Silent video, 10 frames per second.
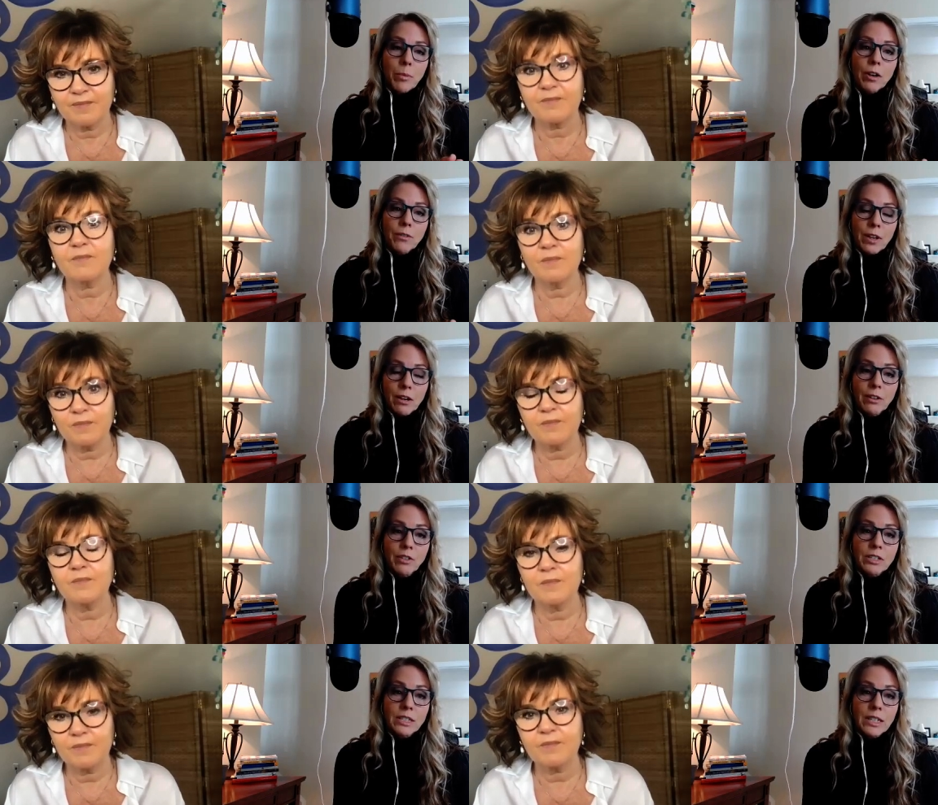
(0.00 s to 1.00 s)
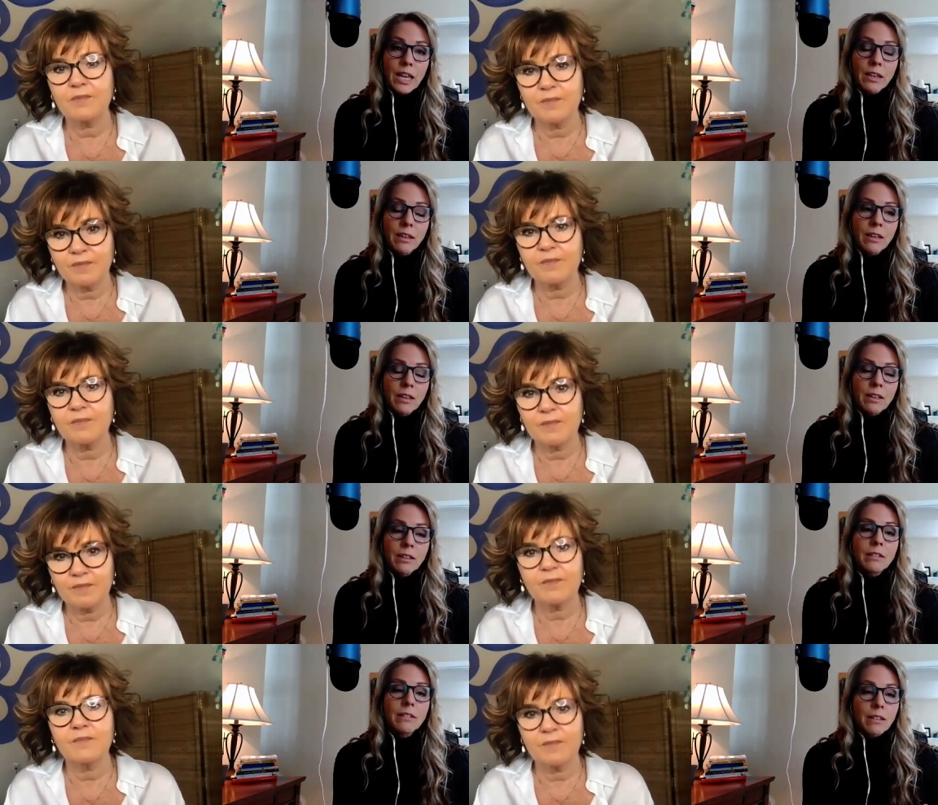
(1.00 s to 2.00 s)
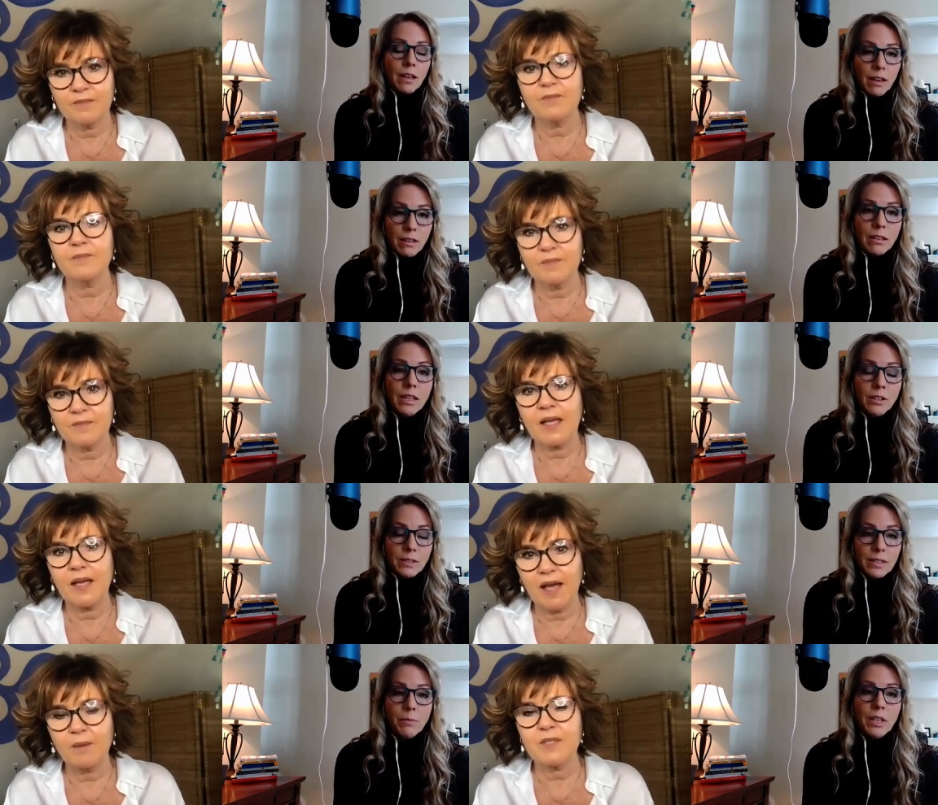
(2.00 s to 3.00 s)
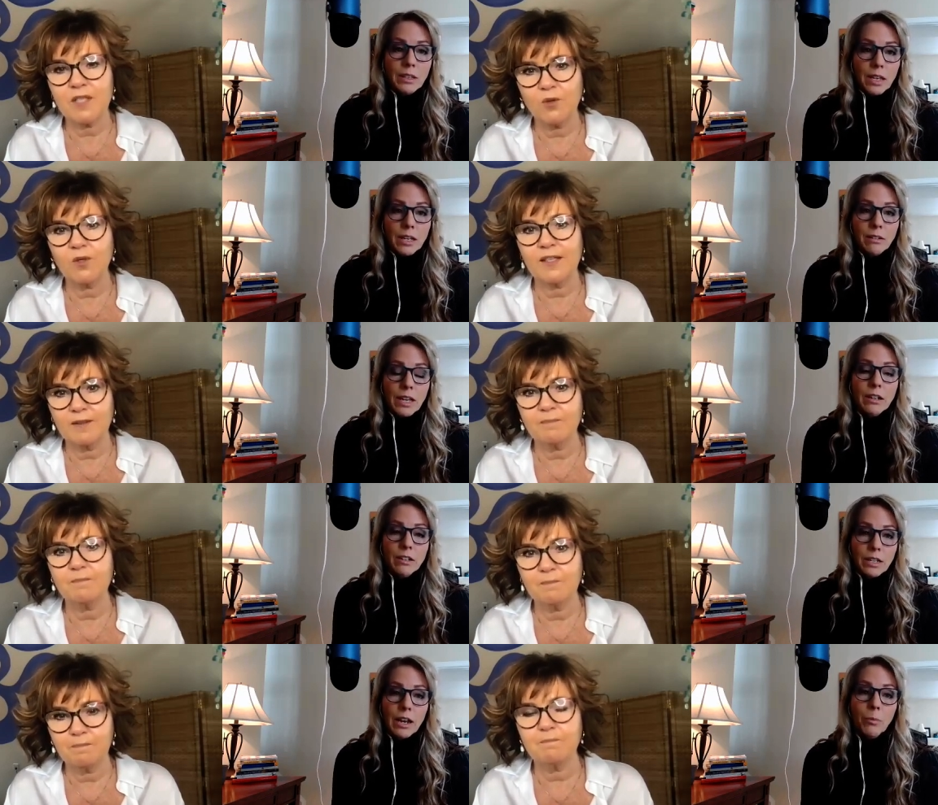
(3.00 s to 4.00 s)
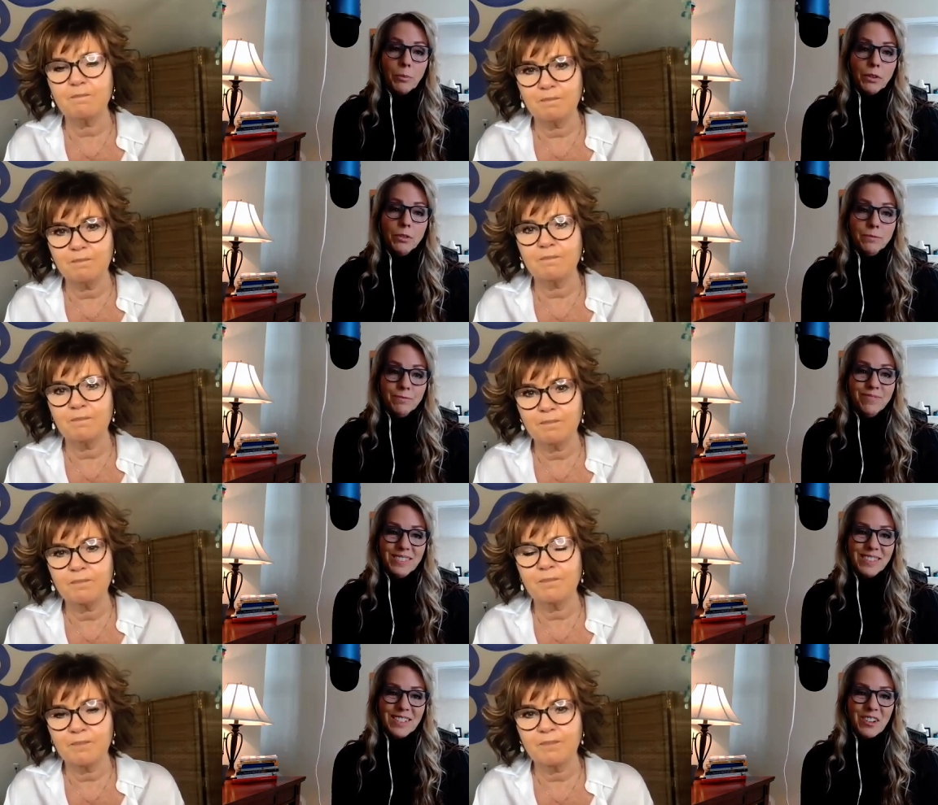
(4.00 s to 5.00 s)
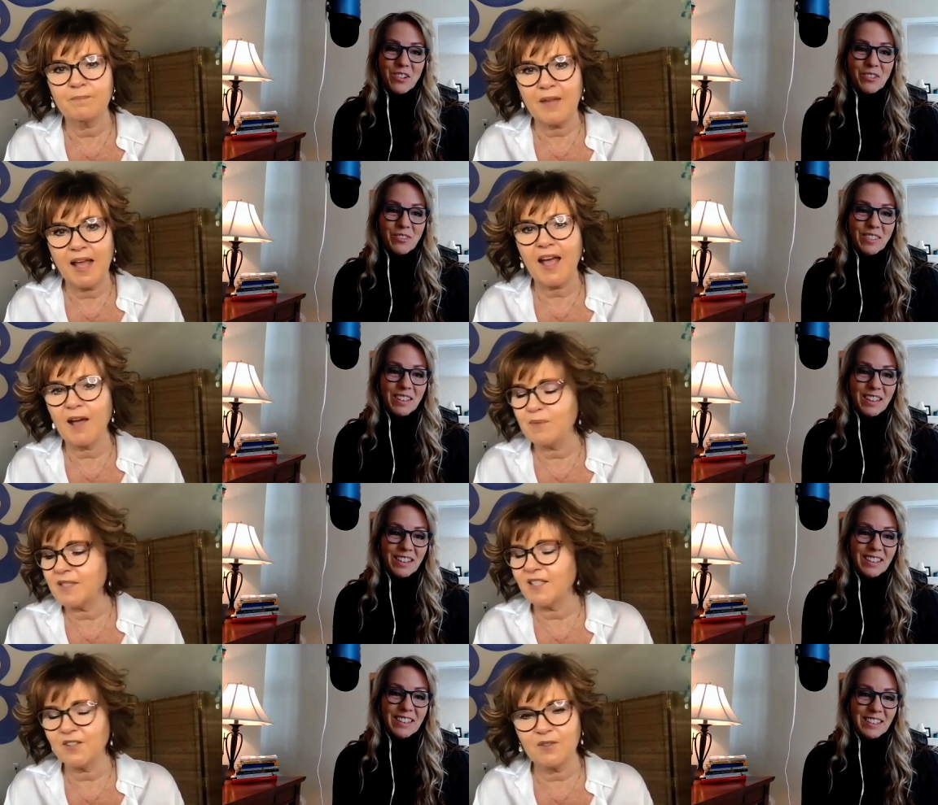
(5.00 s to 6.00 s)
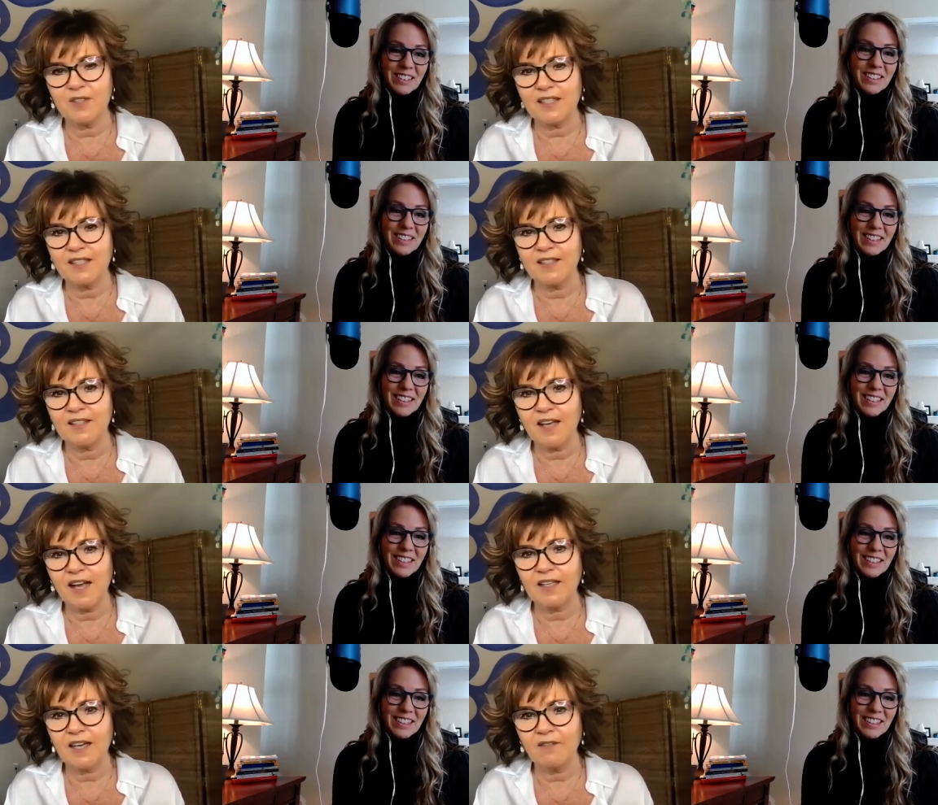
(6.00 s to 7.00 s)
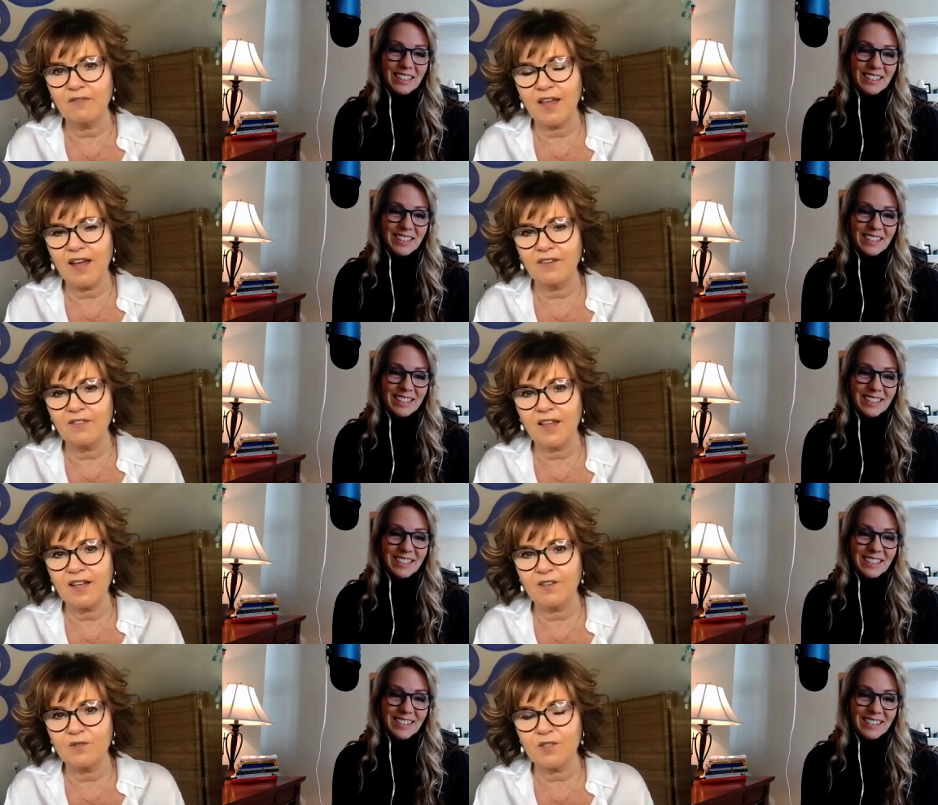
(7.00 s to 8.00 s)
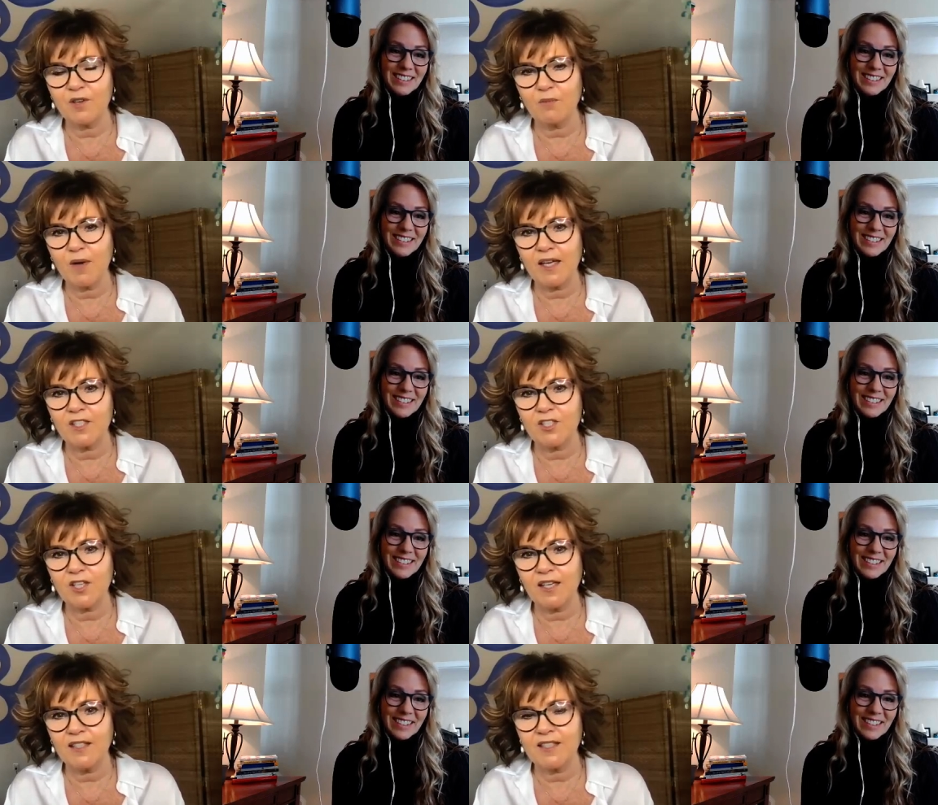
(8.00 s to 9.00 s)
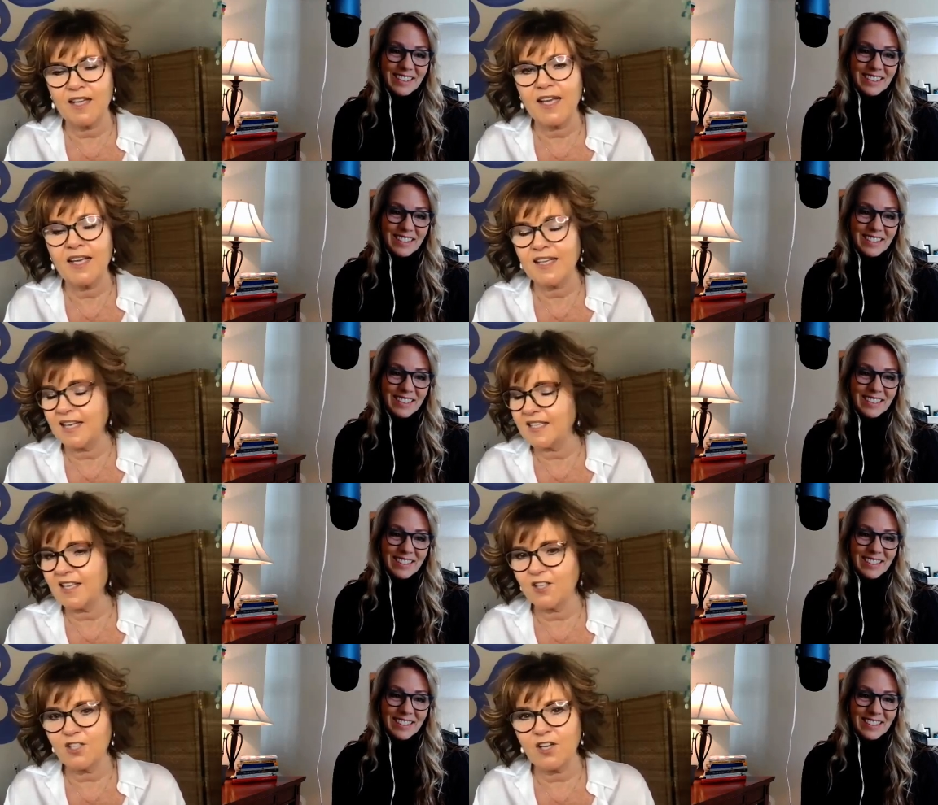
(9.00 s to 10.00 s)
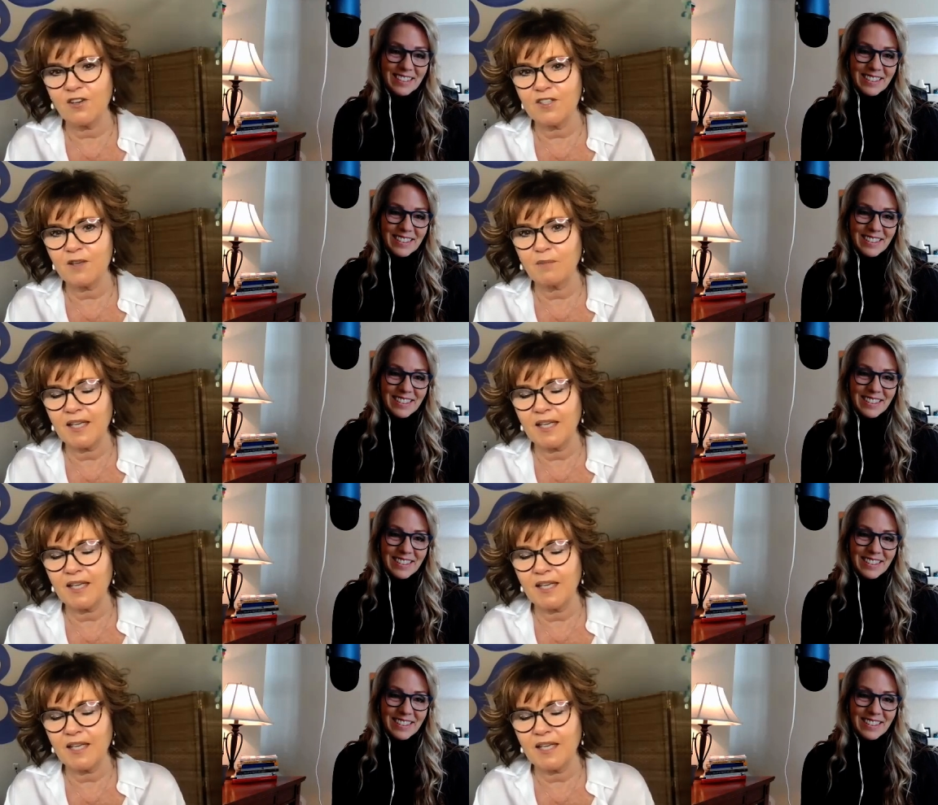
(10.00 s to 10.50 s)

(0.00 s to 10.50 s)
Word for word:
Speaker 1: part mm-hmm. of caregiving today, here's Absolutely. something that, that could help mm-hmm. you.
Speaker 2: So, Absolutely. I'd love that. Thank you so much. And yes, I'll share some